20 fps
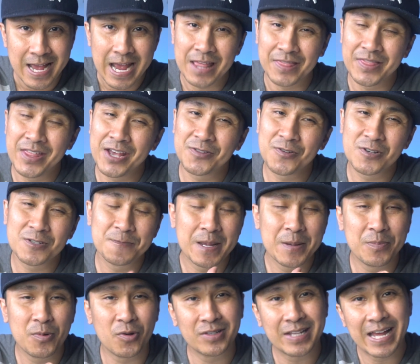And then there's
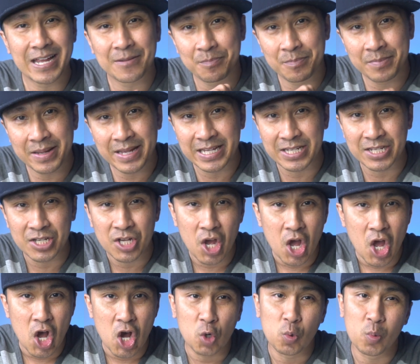people like me
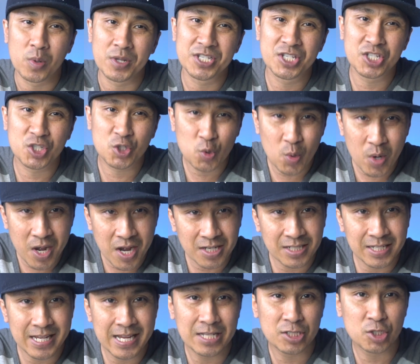who was
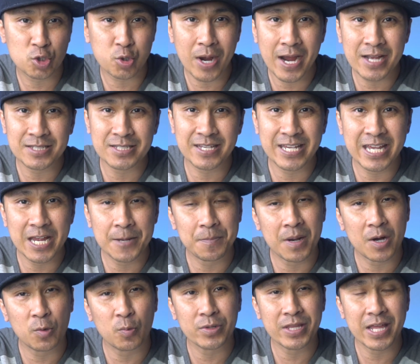struggling trying to keep
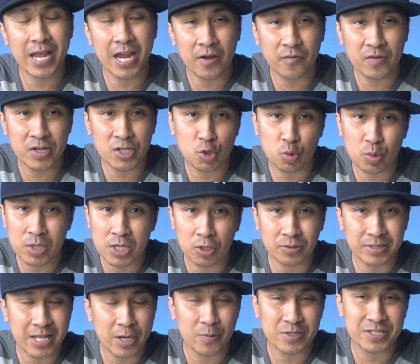up with every drill
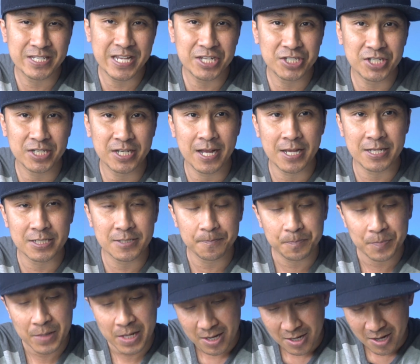they were teaching us.
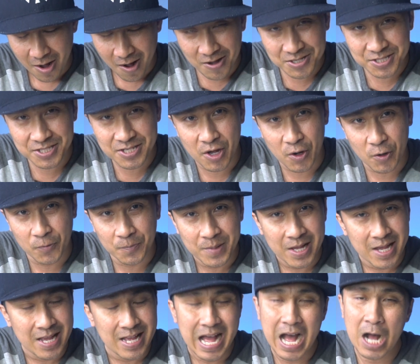Also,
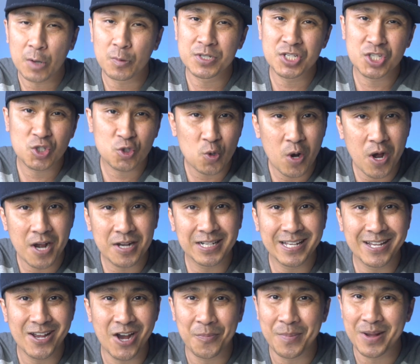I was
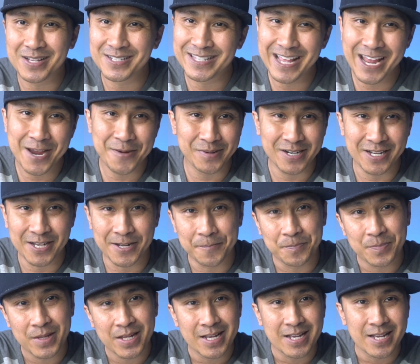struggling on my stamina.
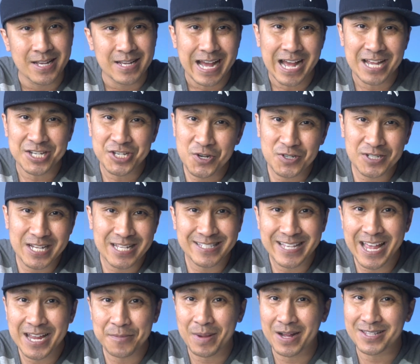I usually
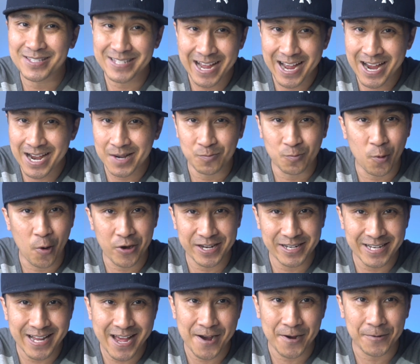take my time
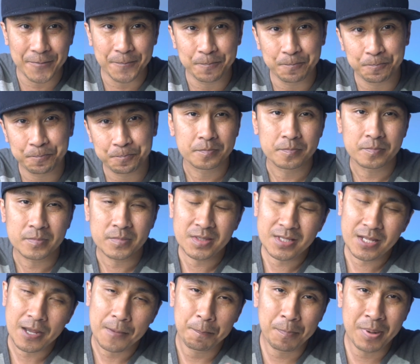working out.
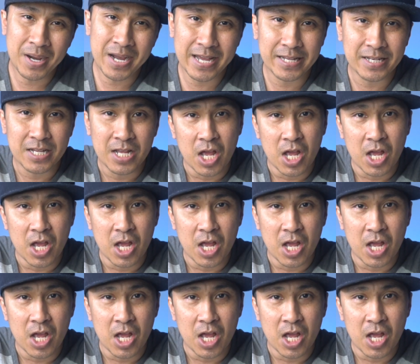But